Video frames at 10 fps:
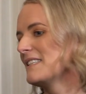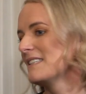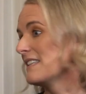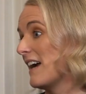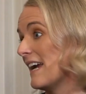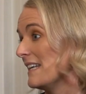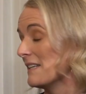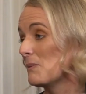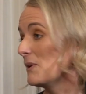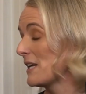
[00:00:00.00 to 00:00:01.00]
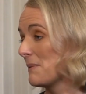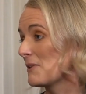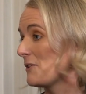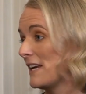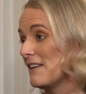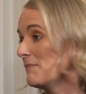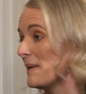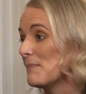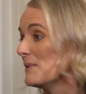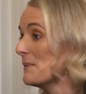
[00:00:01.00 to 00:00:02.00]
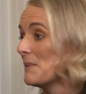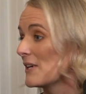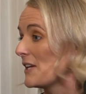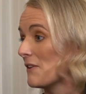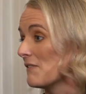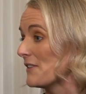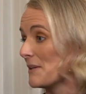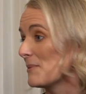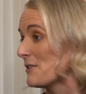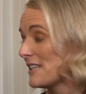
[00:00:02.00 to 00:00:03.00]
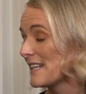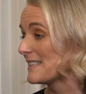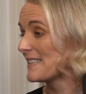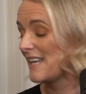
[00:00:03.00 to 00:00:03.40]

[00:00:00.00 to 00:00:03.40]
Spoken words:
design and working with creative people and working on fun projects.